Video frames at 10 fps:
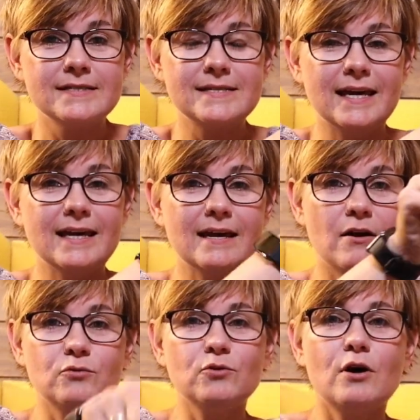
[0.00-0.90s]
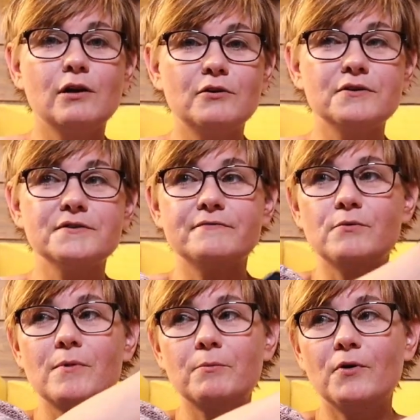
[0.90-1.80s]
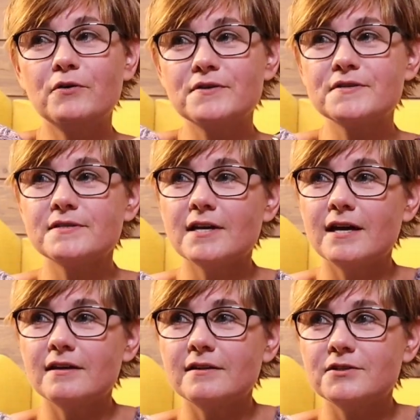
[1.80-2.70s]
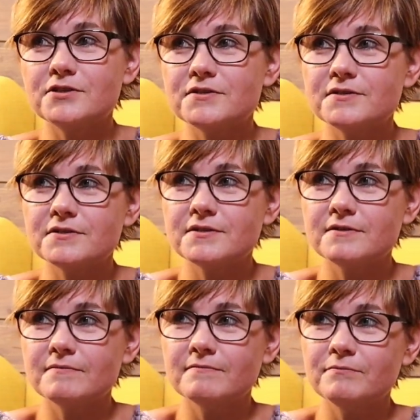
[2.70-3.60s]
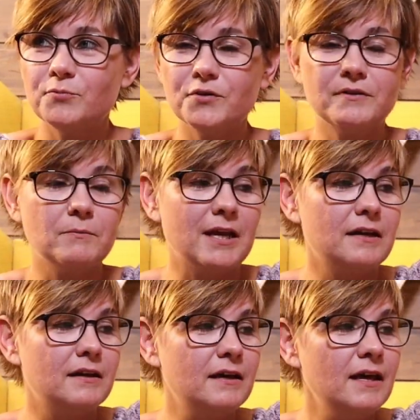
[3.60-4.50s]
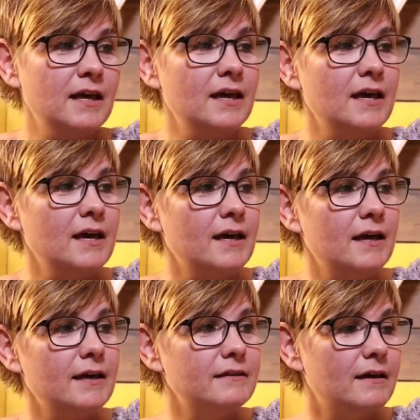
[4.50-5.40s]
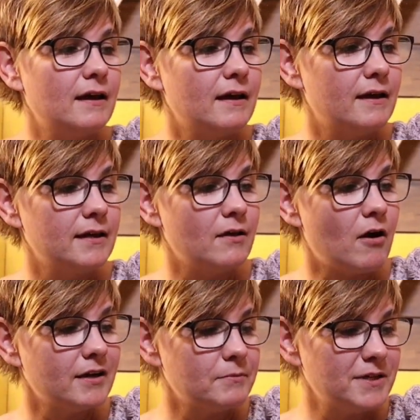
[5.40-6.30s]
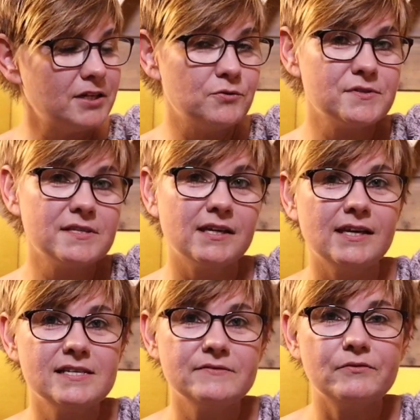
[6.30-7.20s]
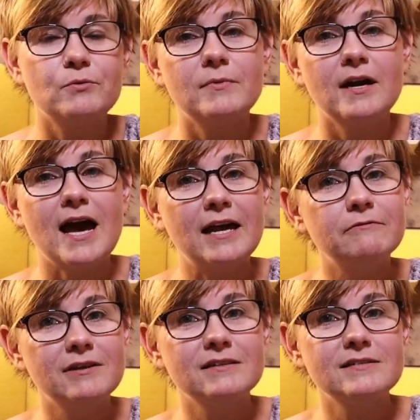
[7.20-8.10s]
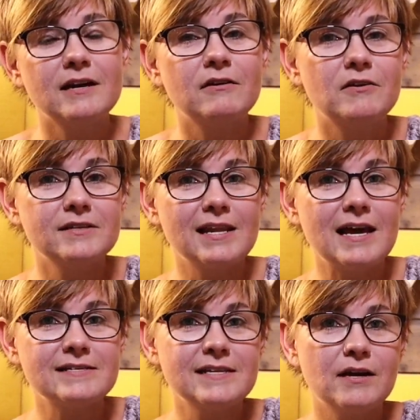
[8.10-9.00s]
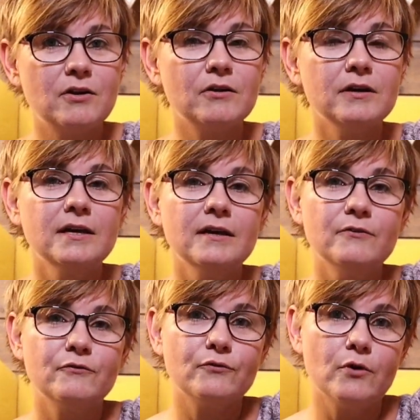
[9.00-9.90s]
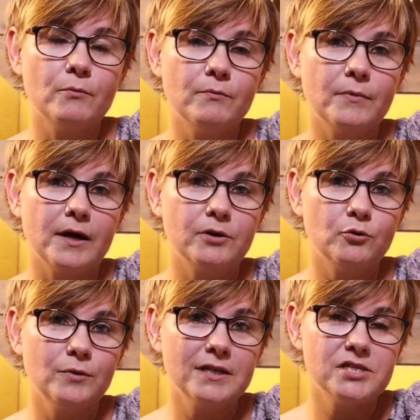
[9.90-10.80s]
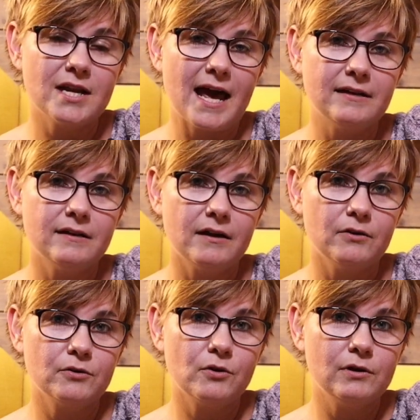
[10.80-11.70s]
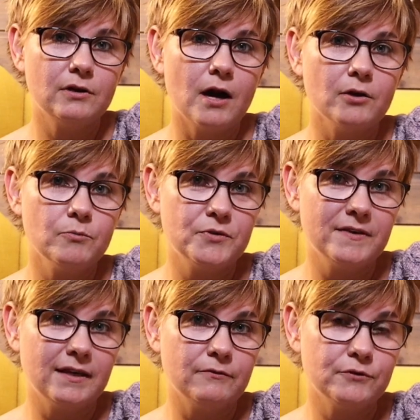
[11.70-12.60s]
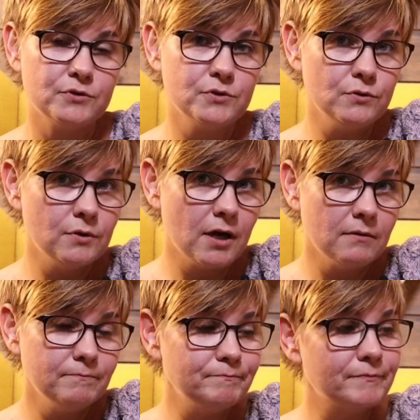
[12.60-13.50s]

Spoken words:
taking out colors from my box and just put them in. The yarn I've been using is from an advent I got last year from a Norwegian hand dyer called Garnbutikken Fortuna.